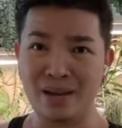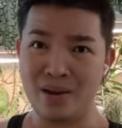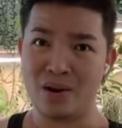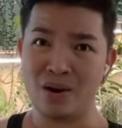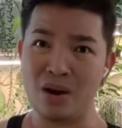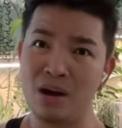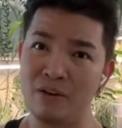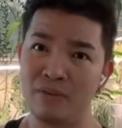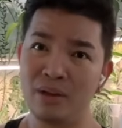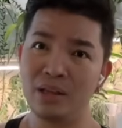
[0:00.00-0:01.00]
care
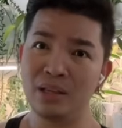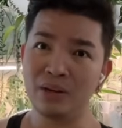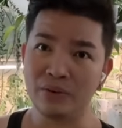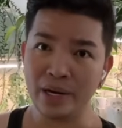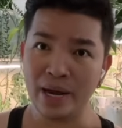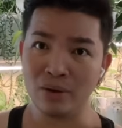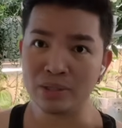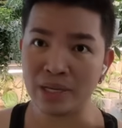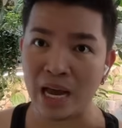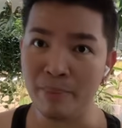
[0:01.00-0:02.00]
of the
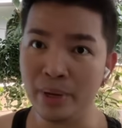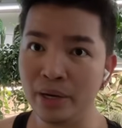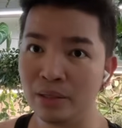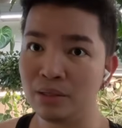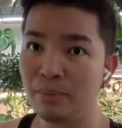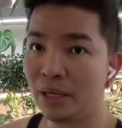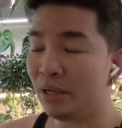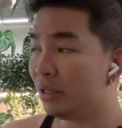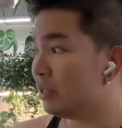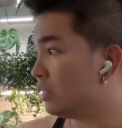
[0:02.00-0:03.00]
greenhouse cabinets
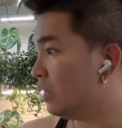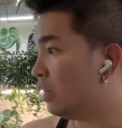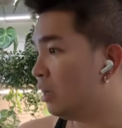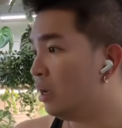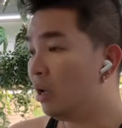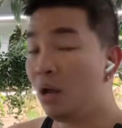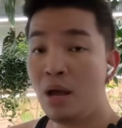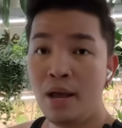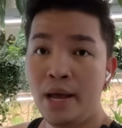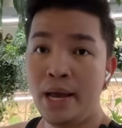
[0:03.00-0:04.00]
because
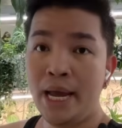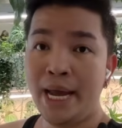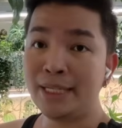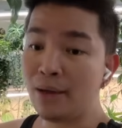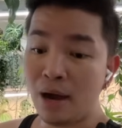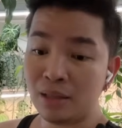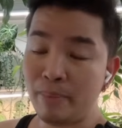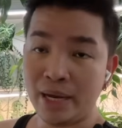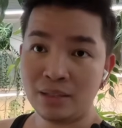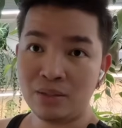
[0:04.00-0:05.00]
it's a hot
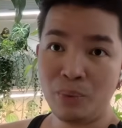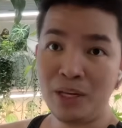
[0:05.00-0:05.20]
mess. We